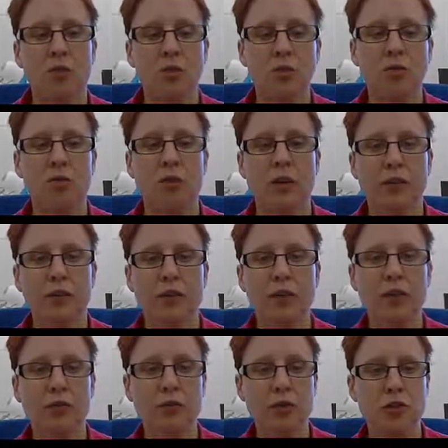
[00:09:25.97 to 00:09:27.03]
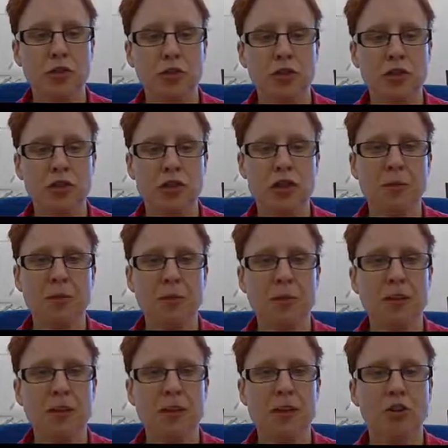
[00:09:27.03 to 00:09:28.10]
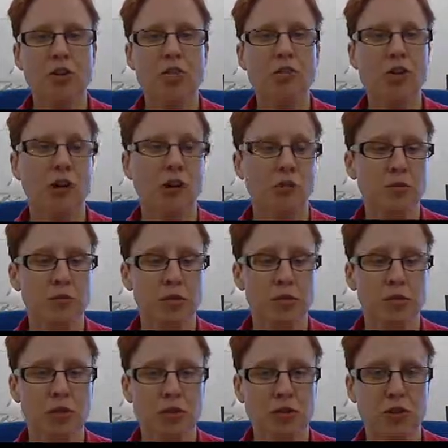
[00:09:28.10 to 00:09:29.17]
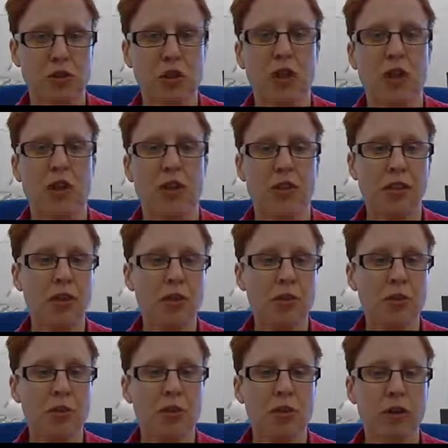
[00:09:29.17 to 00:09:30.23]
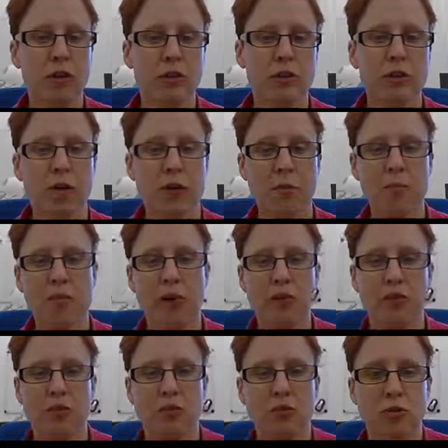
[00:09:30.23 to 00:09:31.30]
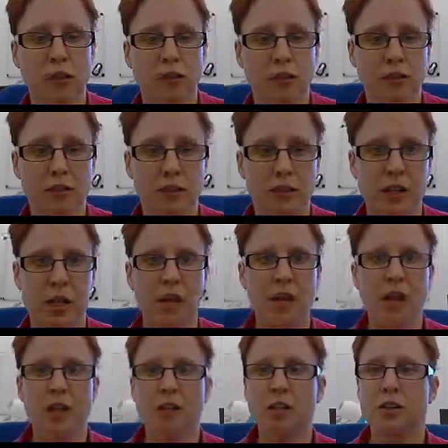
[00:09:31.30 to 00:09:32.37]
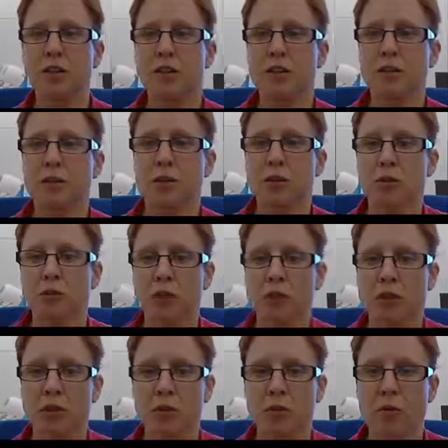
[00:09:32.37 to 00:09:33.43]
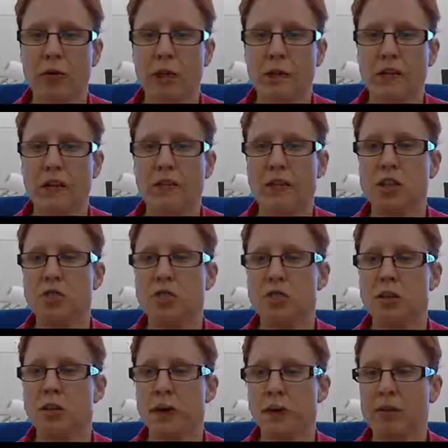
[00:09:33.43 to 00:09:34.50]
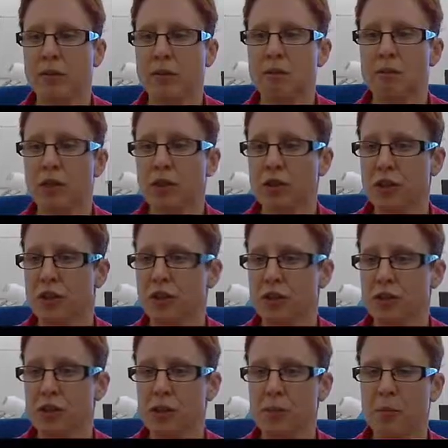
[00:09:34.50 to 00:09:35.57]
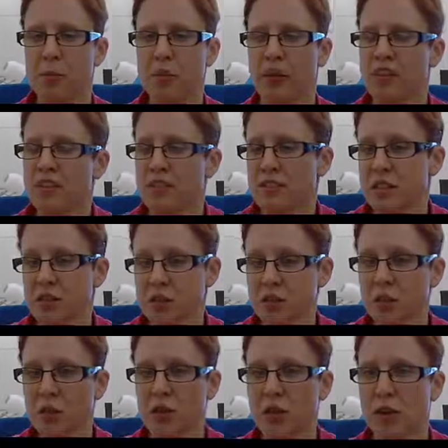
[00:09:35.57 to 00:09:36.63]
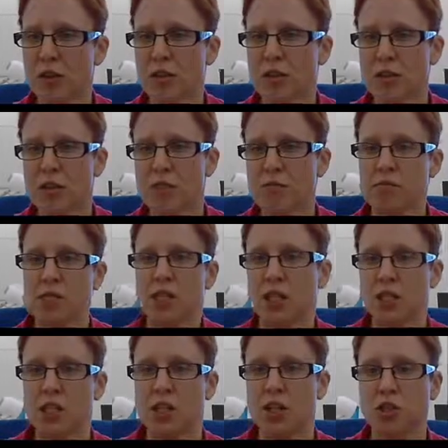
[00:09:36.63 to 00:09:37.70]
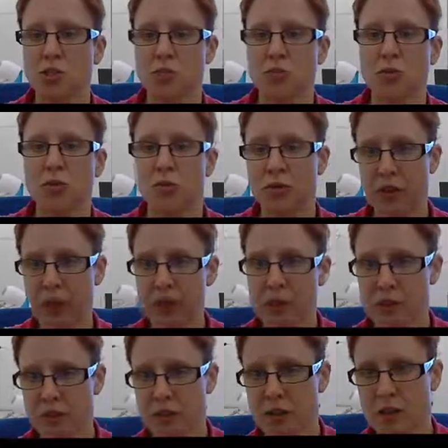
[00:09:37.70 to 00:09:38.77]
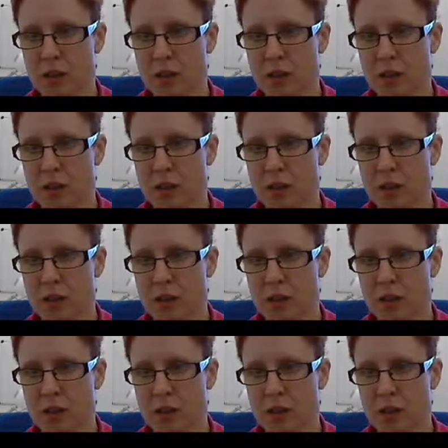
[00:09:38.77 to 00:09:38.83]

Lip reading: So, if you look at research, typically there are two types of research: theory-oriented and practice-oriented. The theory-oriented is usually about more the theory development and the testing of theories. Is it true that?